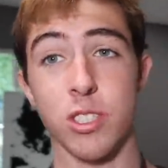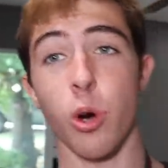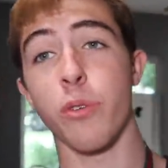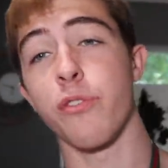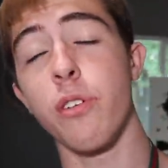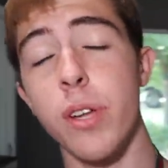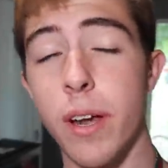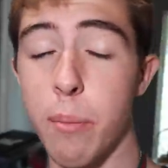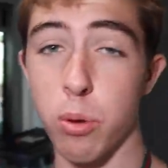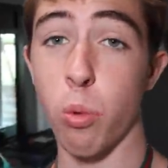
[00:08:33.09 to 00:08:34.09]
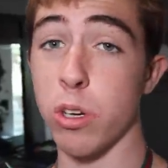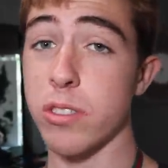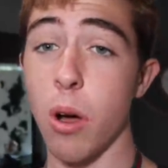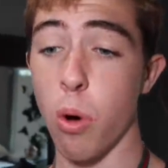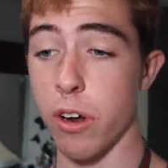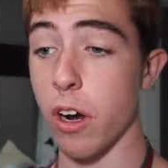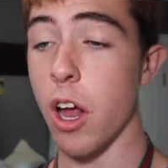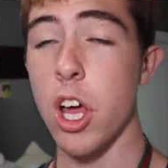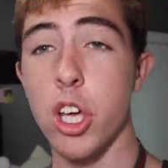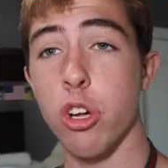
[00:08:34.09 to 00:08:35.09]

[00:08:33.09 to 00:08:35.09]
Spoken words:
So if you're filling it up with more salt water,